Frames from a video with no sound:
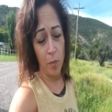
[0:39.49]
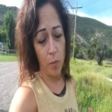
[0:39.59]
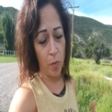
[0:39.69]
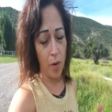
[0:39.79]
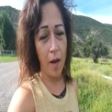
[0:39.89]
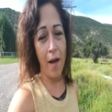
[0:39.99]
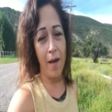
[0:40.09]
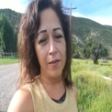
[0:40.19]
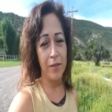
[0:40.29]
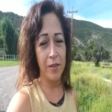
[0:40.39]

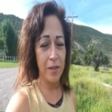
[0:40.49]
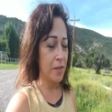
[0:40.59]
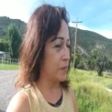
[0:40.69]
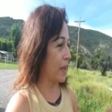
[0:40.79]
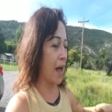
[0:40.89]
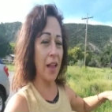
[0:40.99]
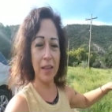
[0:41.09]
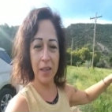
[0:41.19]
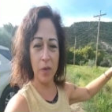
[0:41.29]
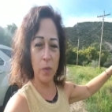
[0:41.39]
brought to this
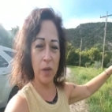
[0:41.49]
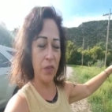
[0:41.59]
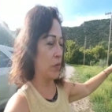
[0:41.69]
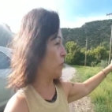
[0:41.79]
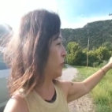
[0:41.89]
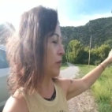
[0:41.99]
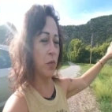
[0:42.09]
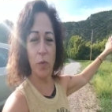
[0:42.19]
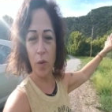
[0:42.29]
valley with